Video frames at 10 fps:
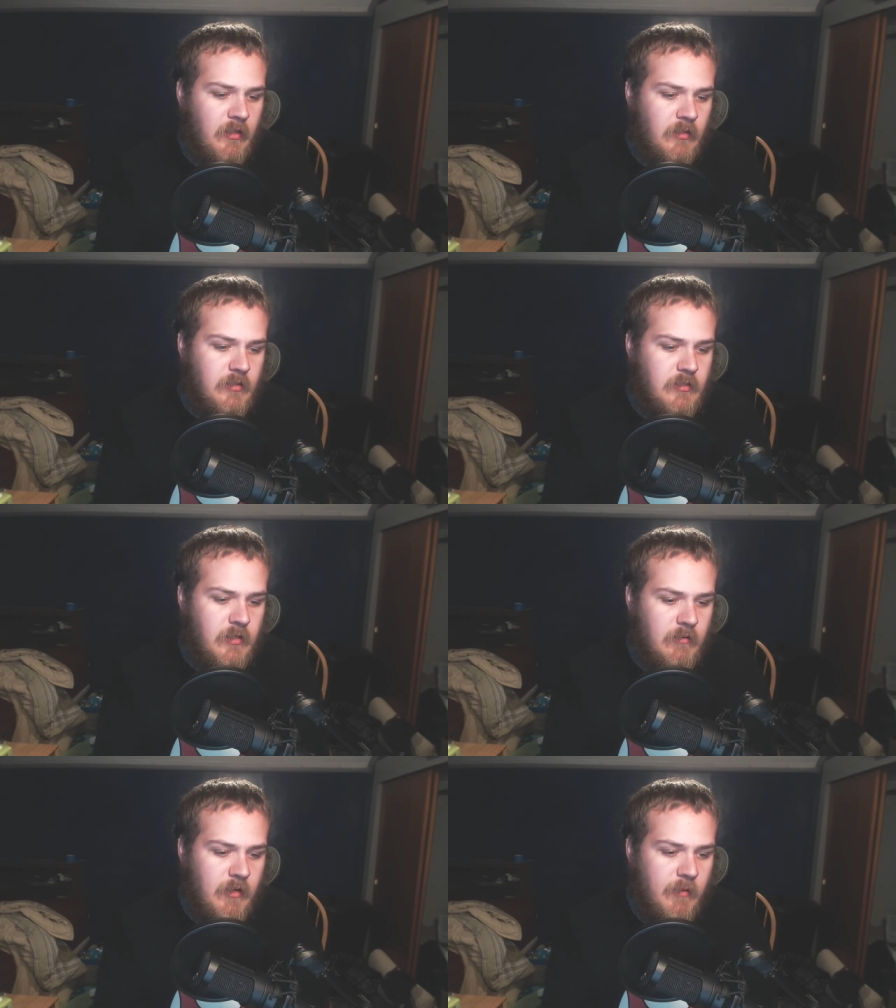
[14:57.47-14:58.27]

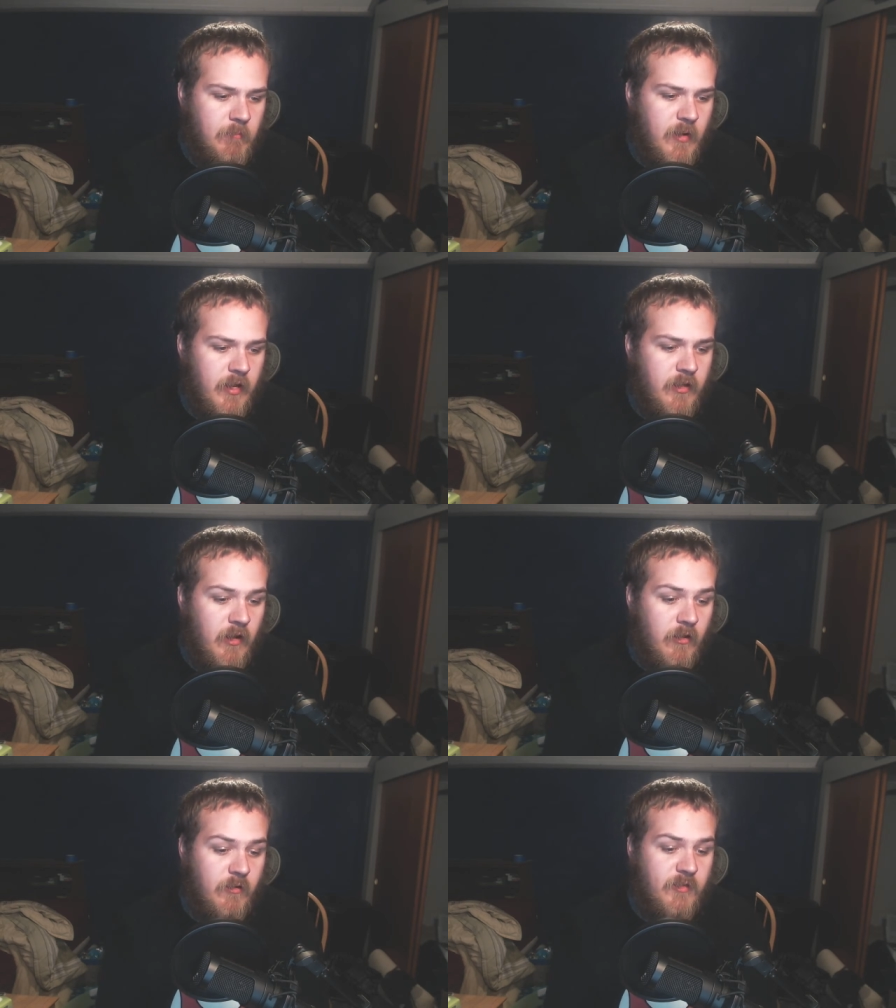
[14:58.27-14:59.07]
So, um, but the
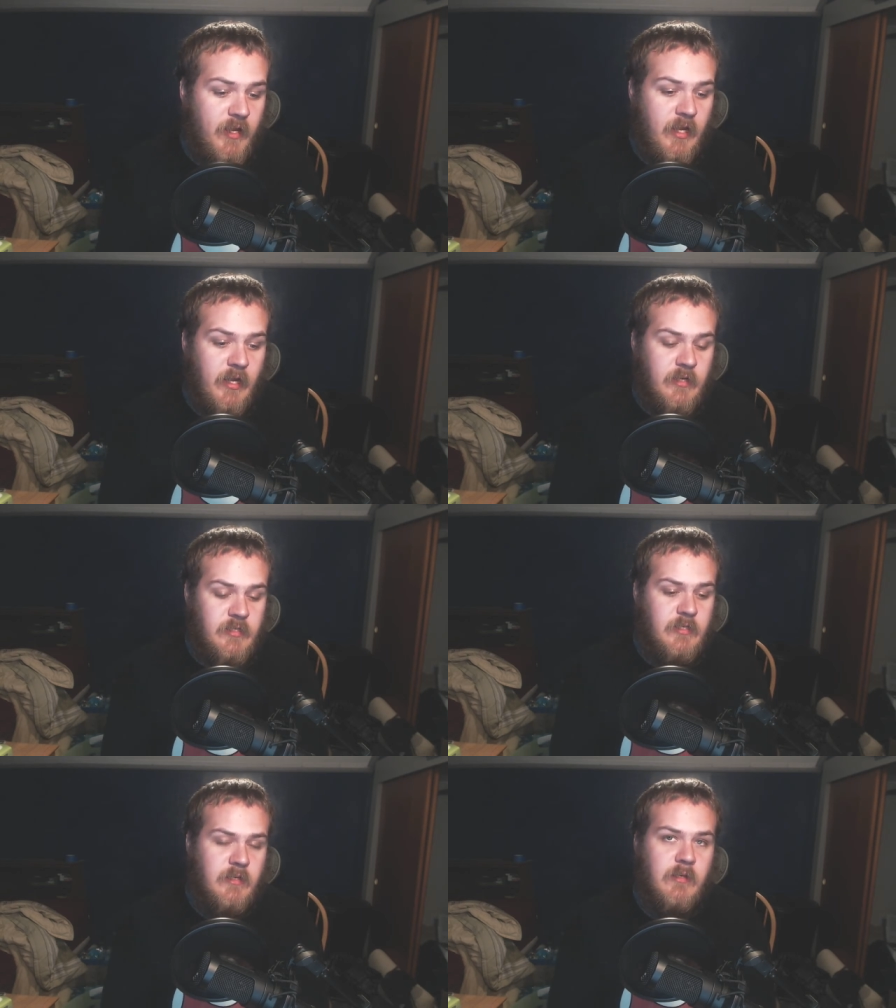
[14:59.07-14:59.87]
other thing
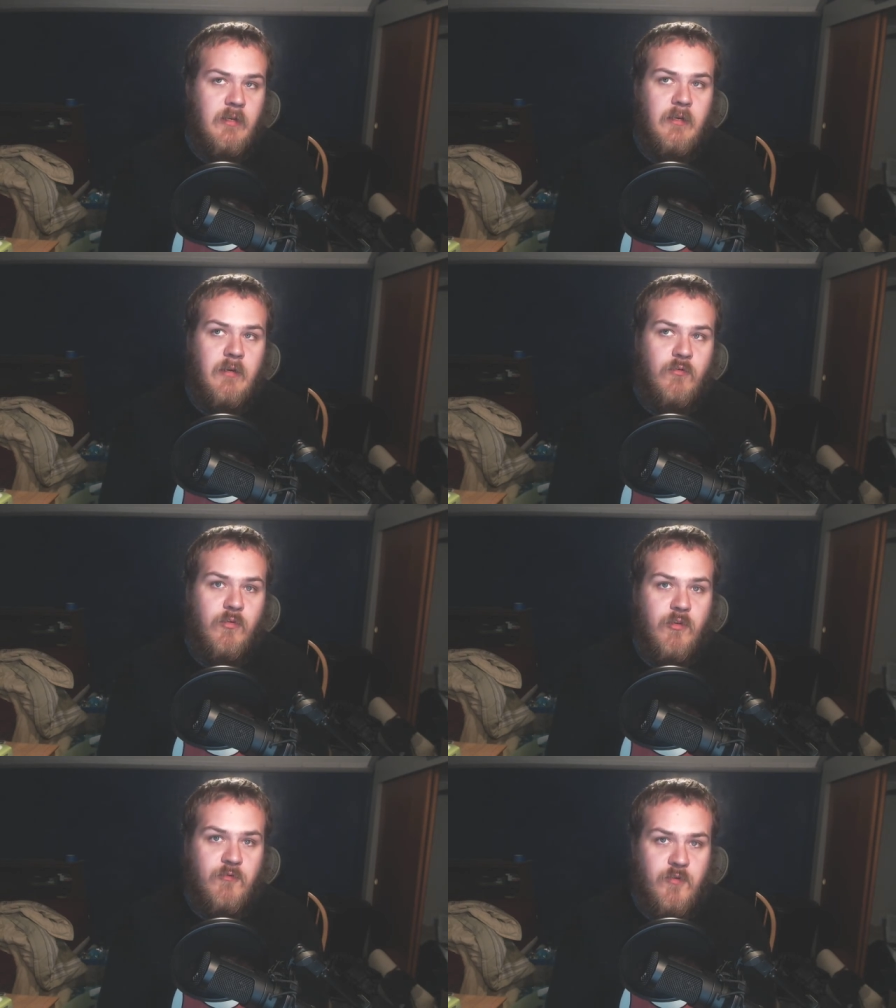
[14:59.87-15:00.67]
is for
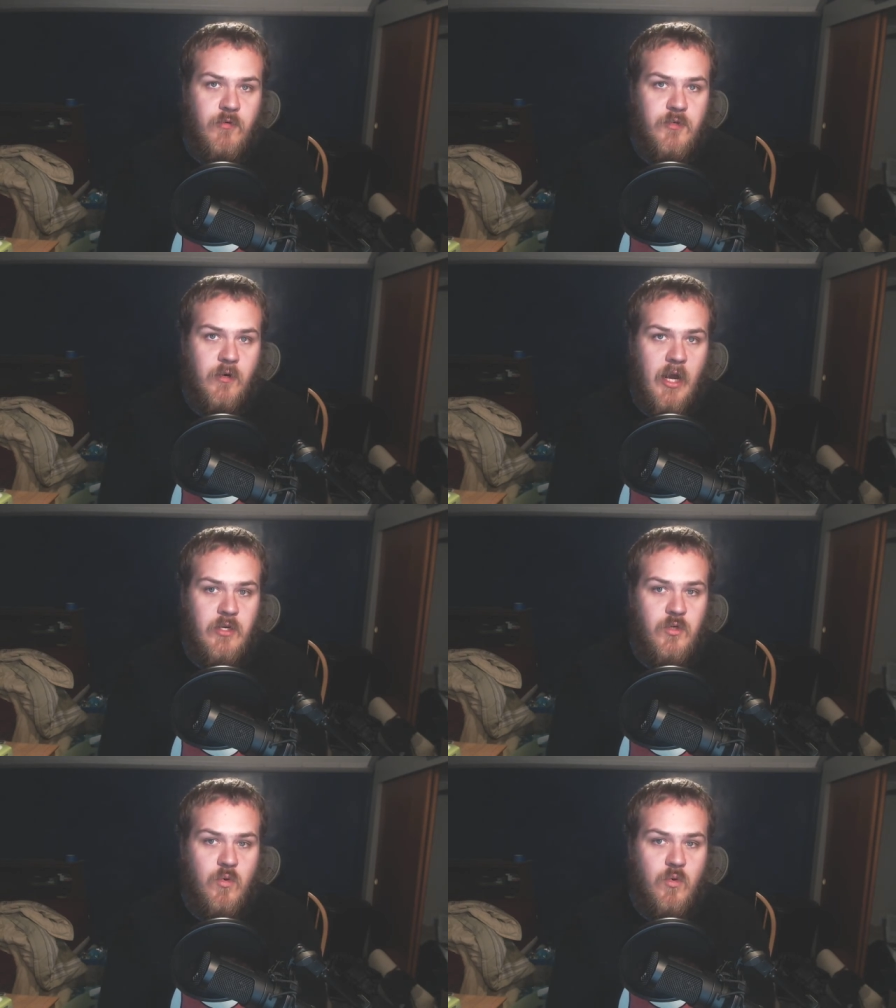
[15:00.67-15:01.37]
the future, I do